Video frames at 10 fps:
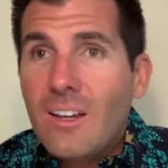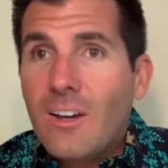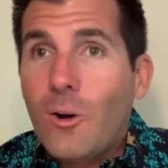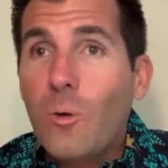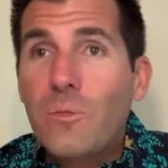
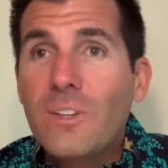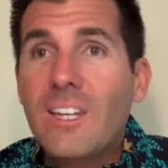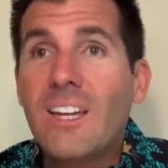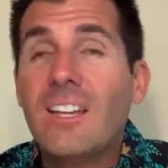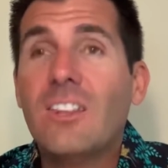
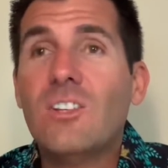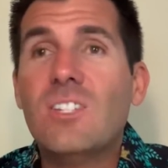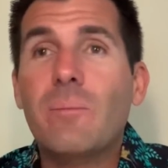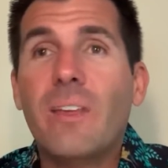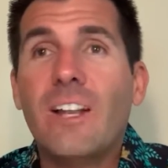Hopefully there's
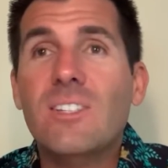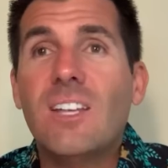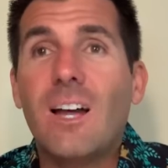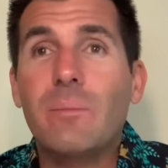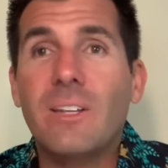something else
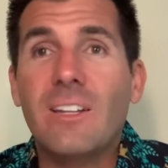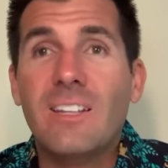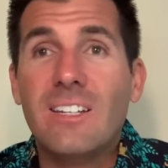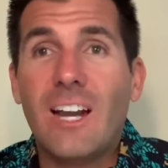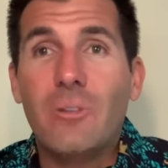coming
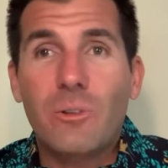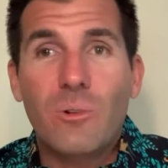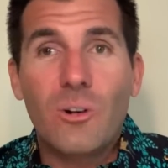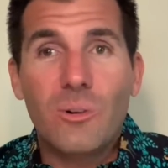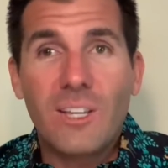down the
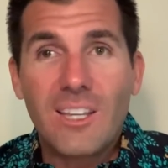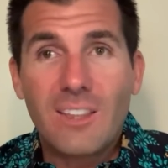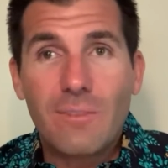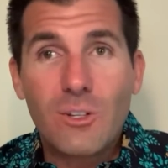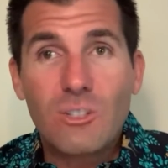road in
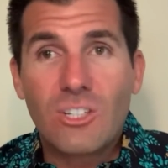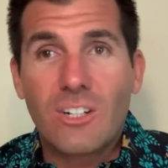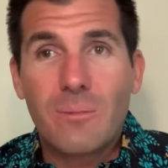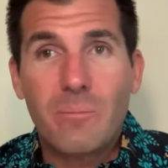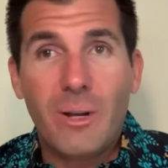the
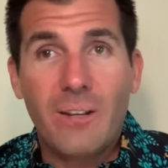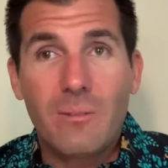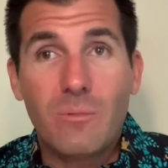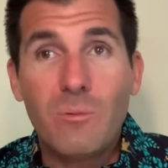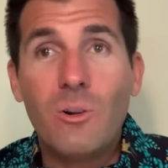future, but
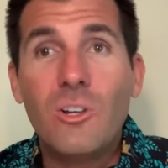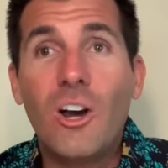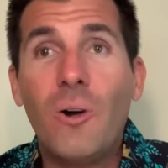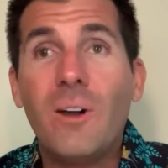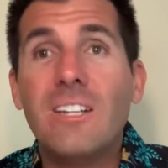we won't
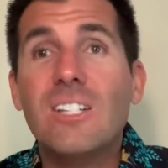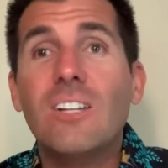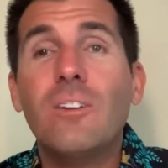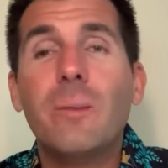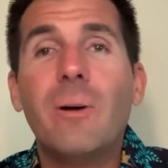know
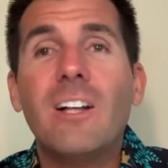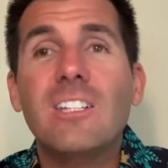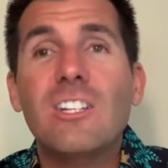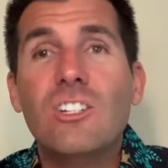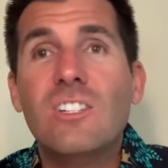until the
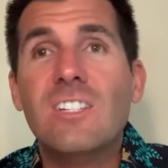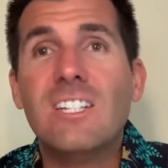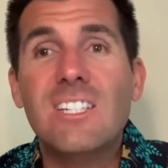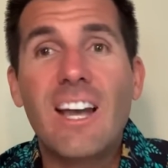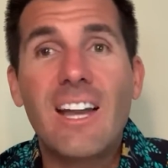politicians
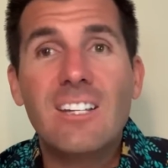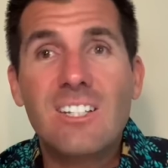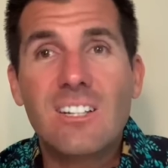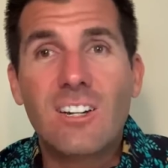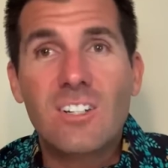decide to
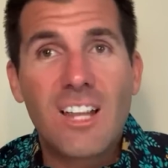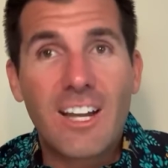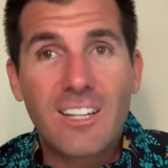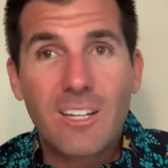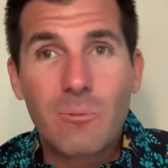start
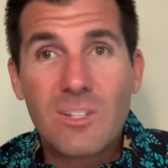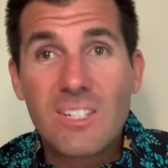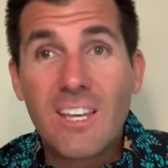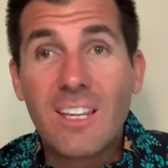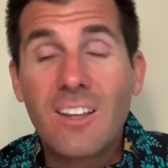talking once
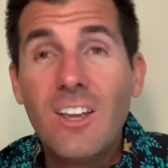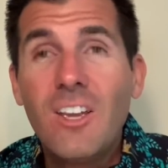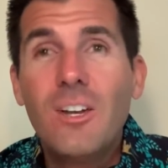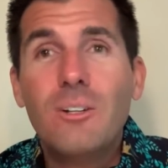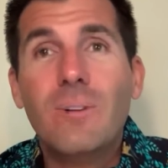again
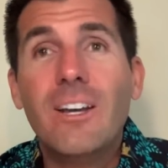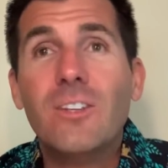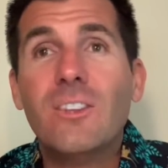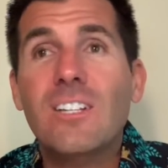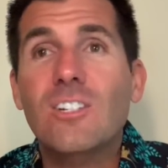
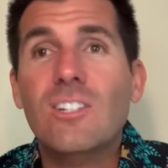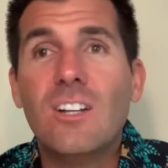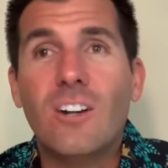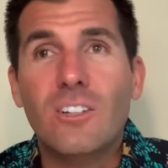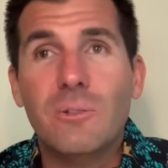rather than just
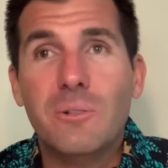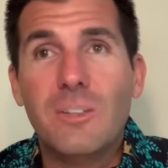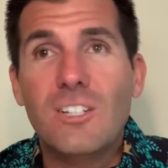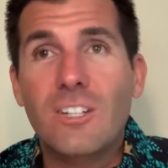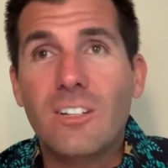arguing with
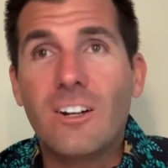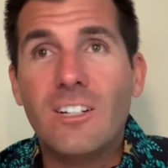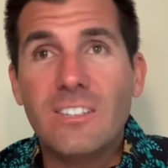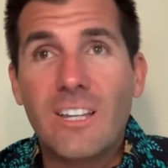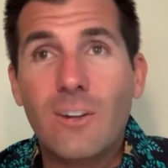each other
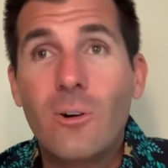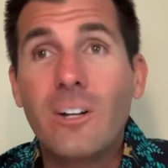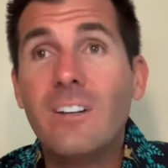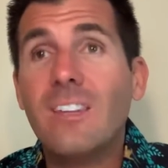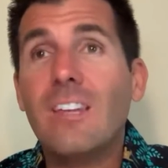all day,
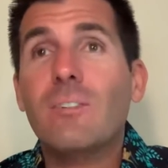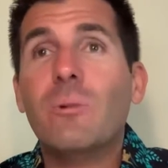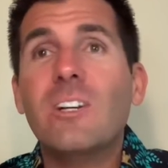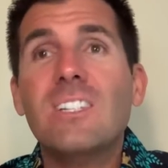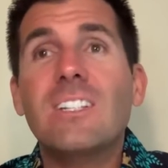or even worse,